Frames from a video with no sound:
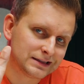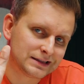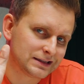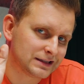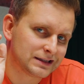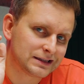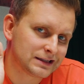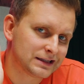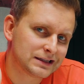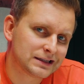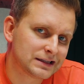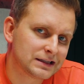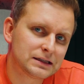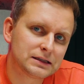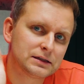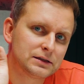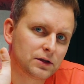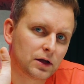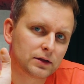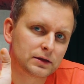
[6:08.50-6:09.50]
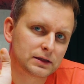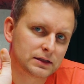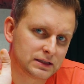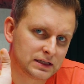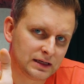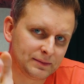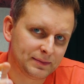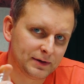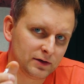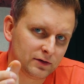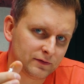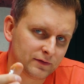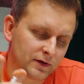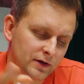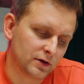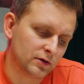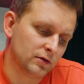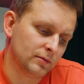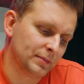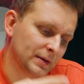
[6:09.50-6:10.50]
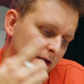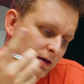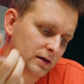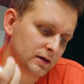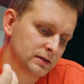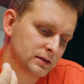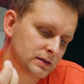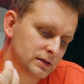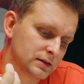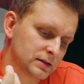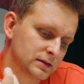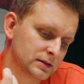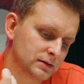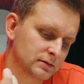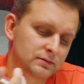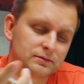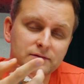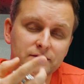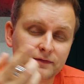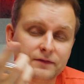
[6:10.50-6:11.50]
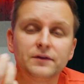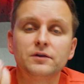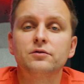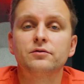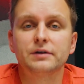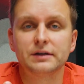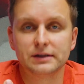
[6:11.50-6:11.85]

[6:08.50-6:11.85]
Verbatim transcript: this is not the CPU for you because a few